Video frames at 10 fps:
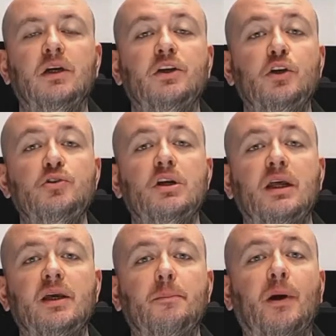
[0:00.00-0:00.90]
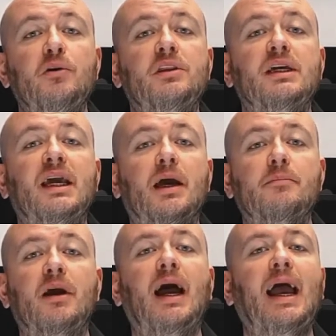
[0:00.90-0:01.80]
Usually, both the
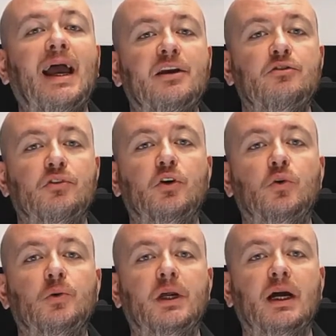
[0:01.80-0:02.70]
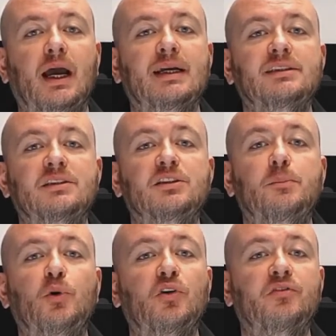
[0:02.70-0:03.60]
camera and recorder has to
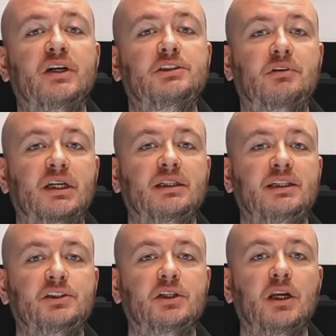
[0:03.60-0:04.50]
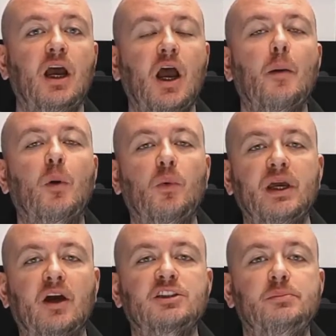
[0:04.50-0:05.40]
support face recognition, but we're
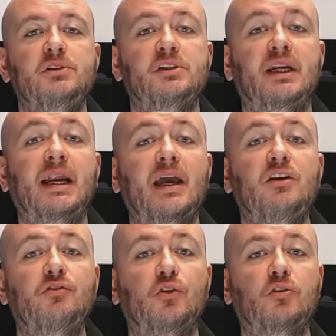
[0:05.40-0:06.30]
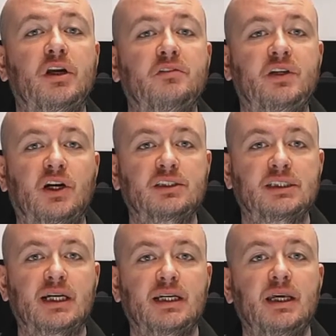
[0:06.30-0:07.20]
going to be using an A4 NVR
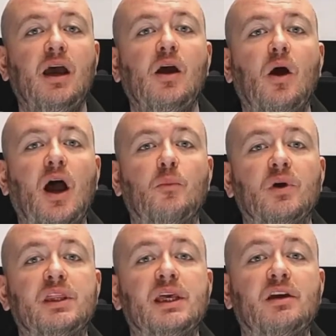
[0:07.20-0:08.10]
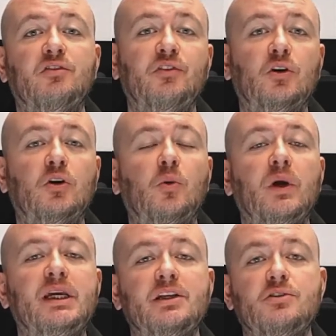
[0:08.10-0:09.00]
today, and with the A4
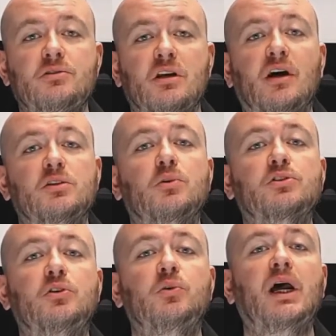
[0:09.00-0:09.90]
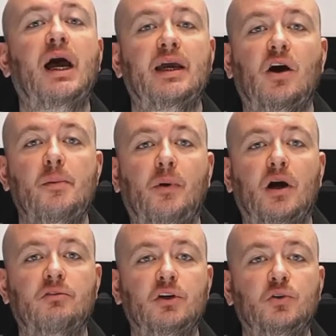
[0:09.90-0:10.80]
we can utilize what's called AI by
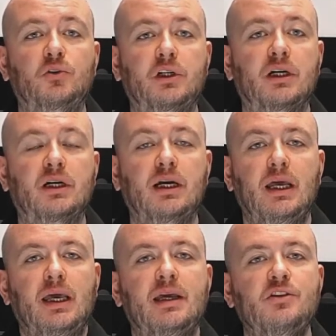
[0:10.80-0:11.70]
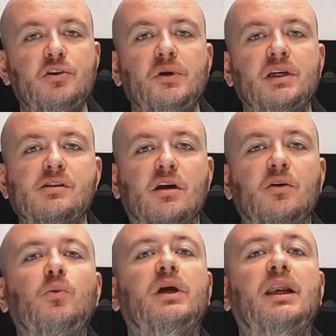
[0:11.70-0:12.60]
recorder. In doing
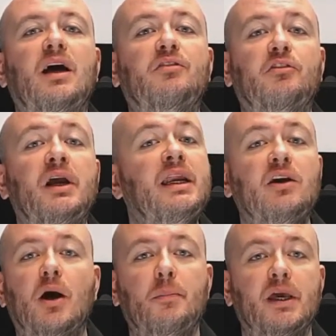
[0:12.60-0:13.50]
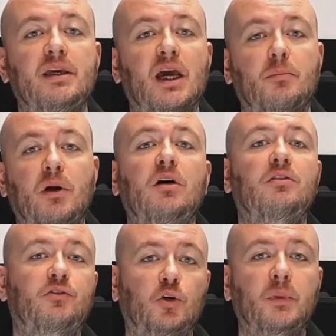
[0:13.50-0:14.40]
so, we allow for any IP camera,
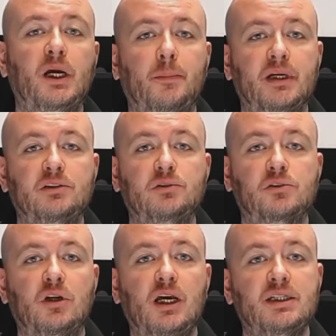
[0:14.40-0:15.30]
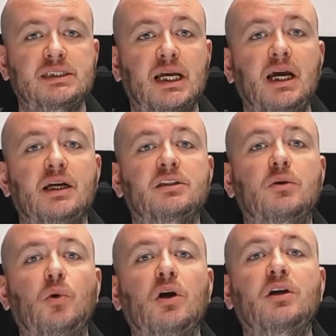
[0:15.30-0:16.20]
4 megapixels or less, to
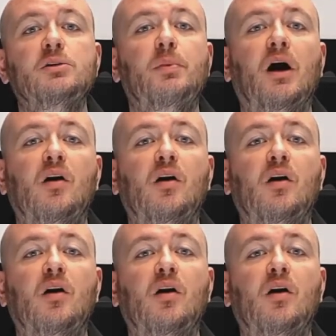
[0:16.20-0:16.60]
work as part